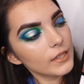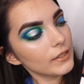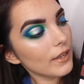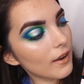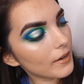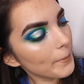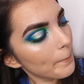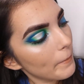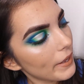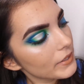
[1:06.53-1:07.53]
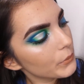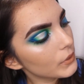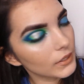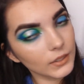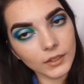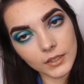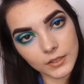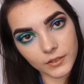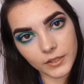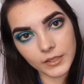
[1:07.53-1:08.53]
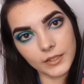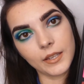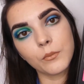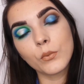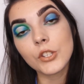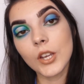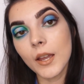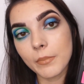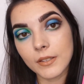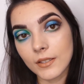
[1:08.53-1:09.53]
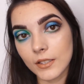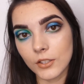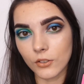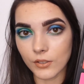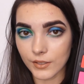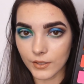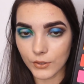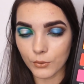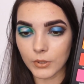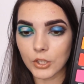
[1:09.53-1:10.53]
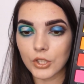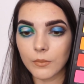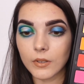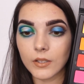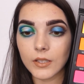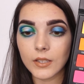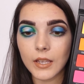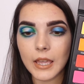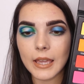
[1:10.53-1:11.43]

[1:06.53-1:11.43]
They are mattes with glitter in them, which I personally don't consider to be shimmers,